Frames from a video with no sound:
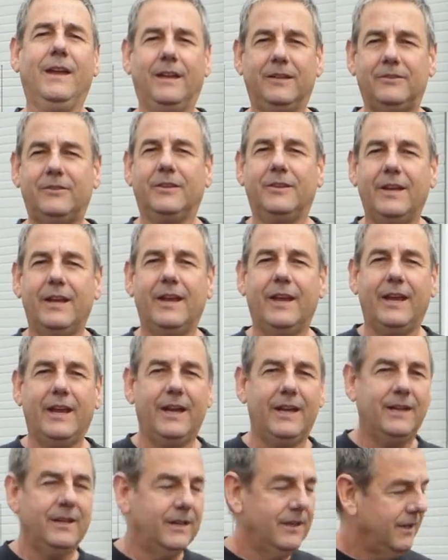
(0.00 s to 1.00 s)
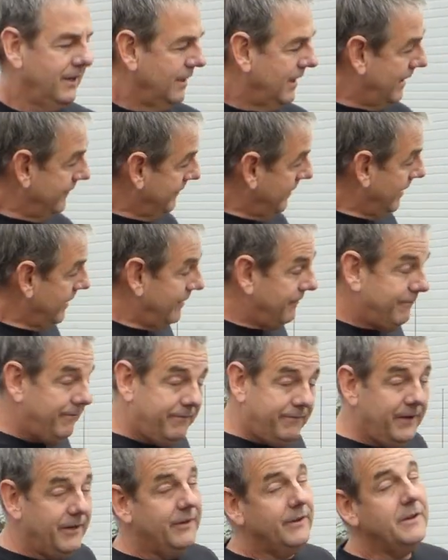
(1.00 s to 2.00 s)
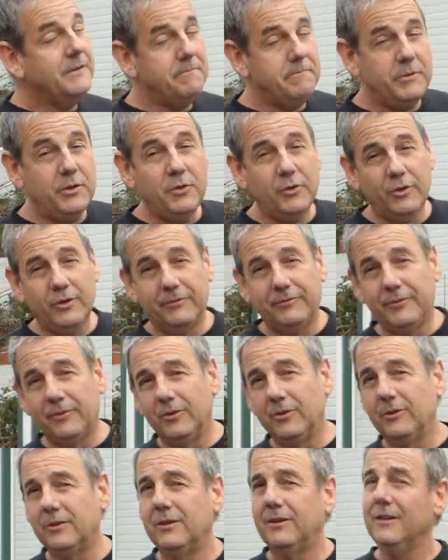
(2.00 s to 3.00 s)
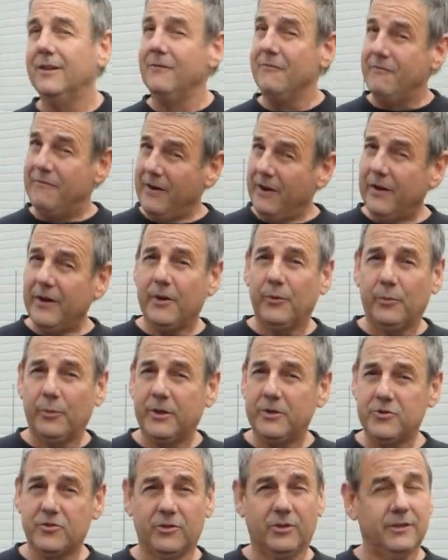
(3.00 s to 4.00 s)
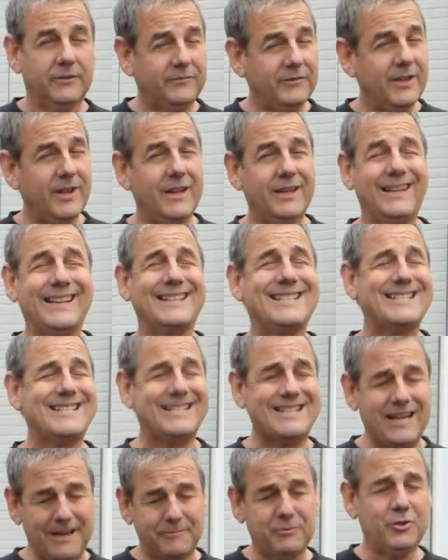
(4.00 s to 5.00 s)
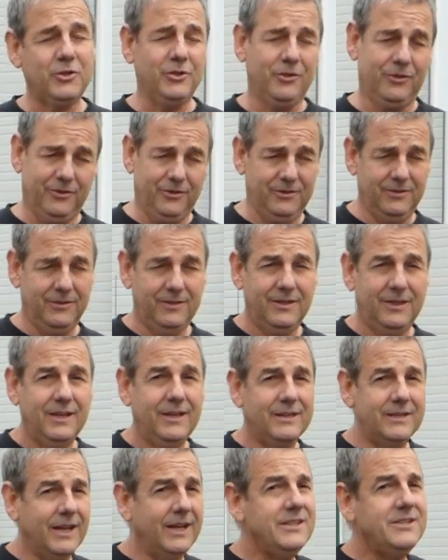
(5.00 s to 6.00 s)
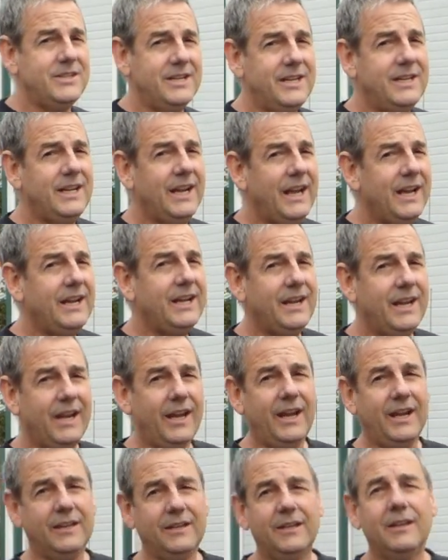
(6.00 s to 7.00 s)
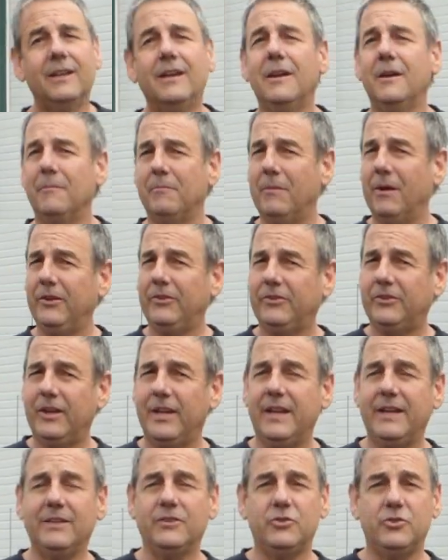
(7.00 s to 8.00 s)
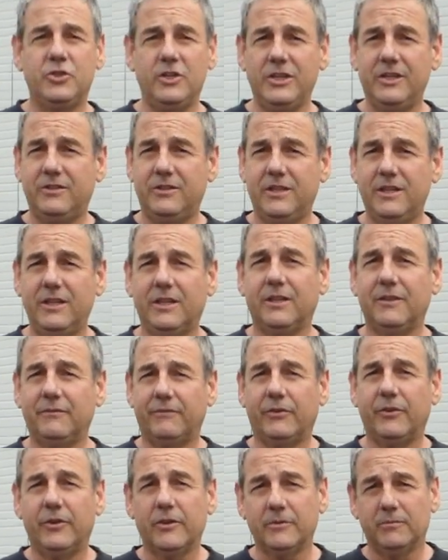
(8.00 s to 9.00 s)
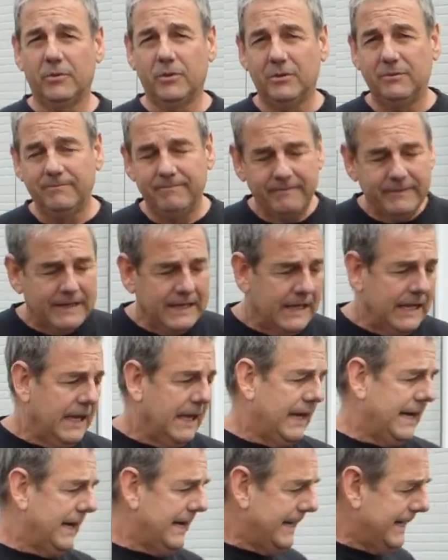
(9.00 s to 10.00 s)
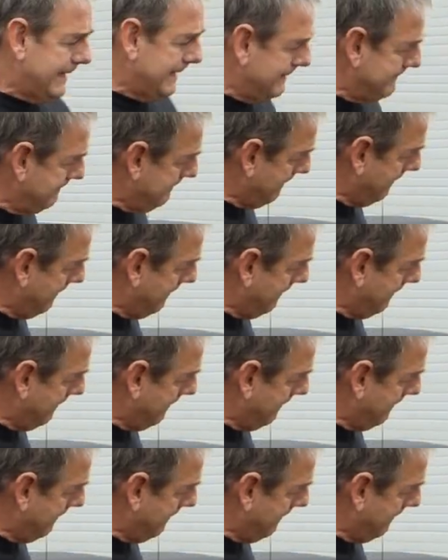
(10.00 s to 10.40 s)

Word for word: and today I've got a very beautiful, very original, if not exceptional, 1988 Mustang GT convertible. Uh,